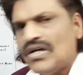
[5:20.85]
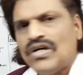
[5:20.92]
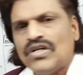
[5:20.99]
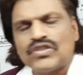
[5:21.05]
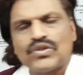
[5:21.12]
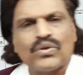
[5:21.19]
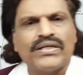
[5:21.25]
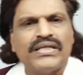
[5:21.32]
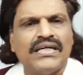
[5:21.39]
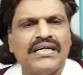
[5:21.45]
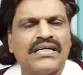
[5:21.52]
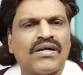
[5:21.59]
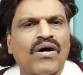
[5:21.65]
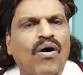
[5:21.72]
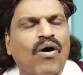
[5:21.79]
So
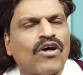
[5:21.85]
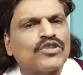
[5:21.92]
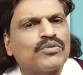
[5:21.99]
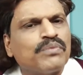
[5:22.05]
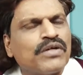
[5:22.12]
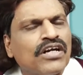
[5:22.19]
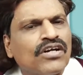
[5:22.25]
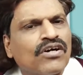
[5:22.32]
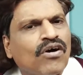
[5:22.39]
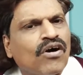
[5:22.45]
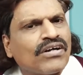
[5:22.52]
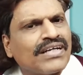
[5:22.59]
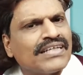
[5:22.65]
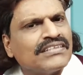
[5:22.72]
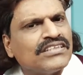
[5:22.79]
here occipital
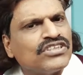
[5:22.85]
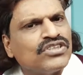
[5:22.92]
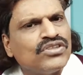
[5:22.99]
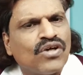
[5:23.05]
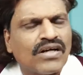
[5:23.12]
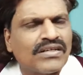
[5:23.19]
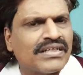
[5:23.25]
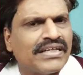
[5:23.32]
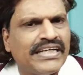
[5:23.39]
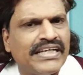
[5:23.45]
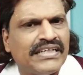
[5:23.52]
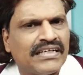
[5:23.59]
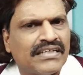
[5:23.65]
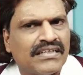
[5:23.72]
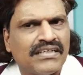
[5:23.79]
cortex is not
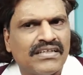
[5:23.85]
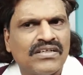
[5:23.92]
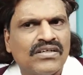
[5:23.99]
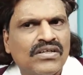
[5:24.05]
needed.